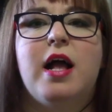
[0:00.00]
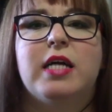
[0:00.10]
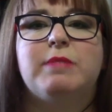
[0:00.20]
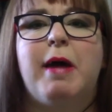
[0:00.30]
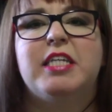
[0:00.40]

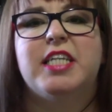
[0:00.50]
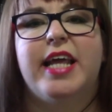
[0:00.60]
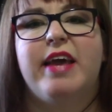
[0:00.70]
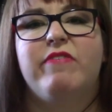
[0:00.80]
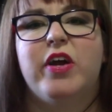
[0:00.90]

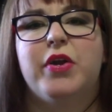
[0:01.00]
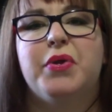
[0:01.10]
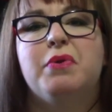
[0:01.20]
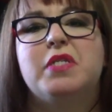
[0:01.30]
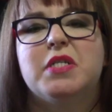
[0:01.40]
especially if you're
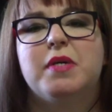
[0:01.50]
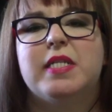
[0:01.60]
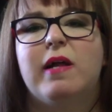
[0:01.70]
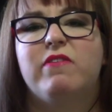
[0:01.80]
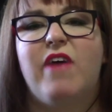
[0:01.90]
new to
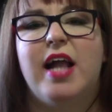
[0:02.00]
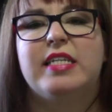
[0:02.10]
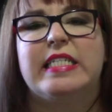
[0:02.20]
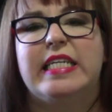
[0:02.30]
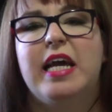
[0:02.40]
adult
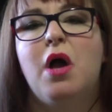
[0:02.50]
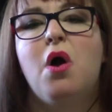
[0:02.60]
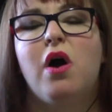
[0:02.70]
fantasy